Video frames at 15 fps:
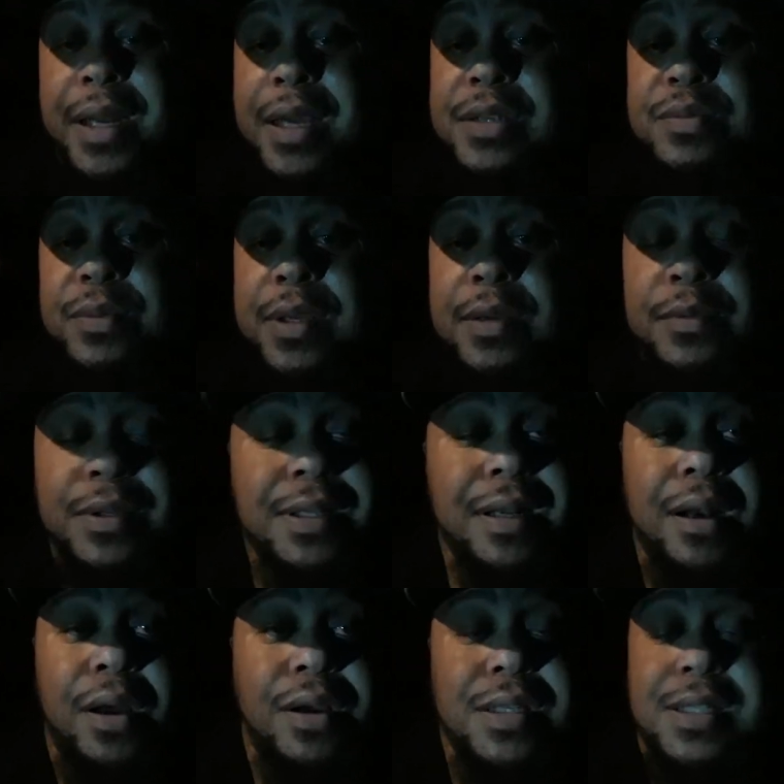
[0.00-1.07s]
You know, the
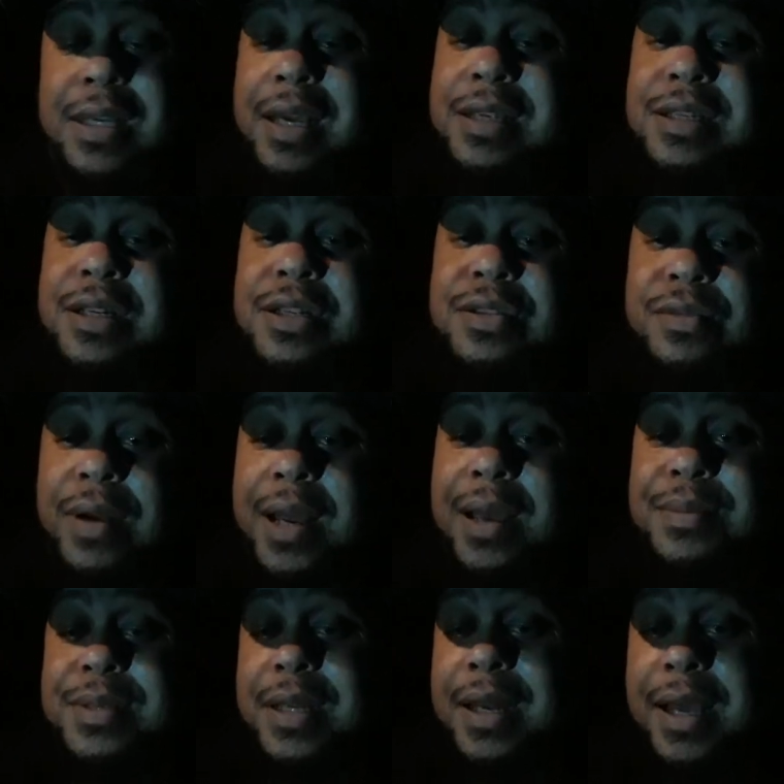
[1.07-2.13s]
Saints got a big one
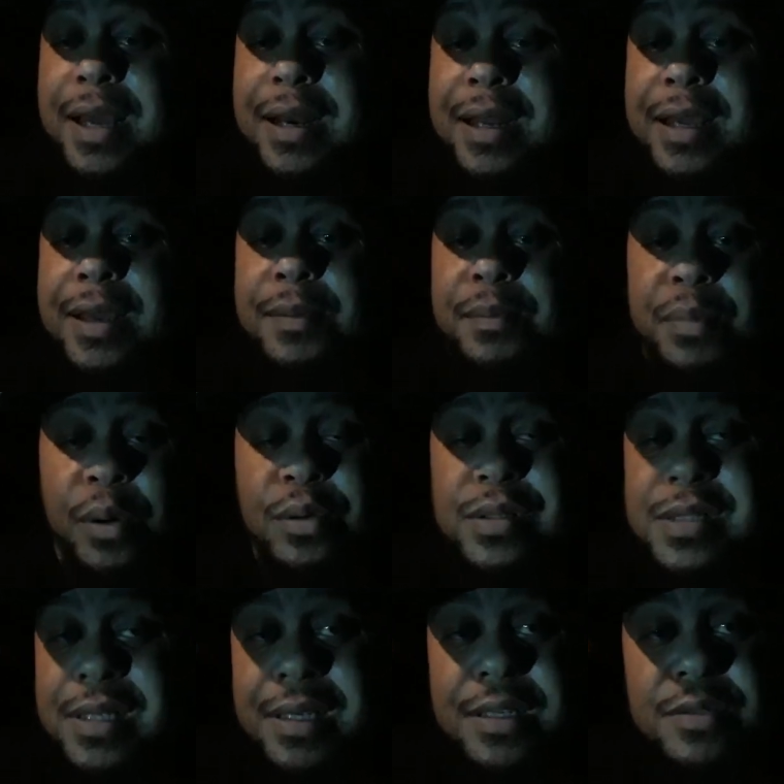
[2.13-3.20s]
next week with the Los
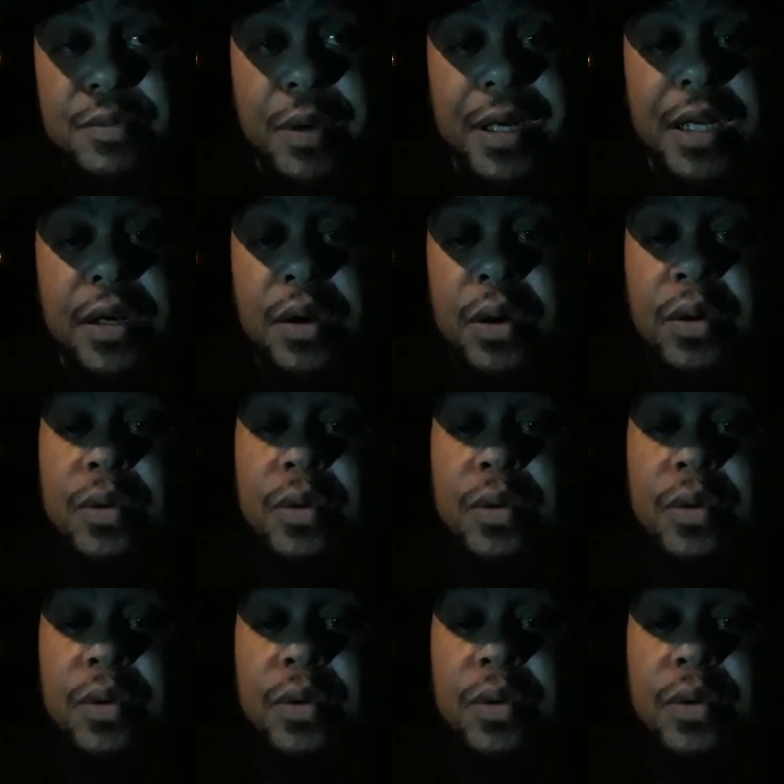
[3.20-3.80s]
Angeles Rams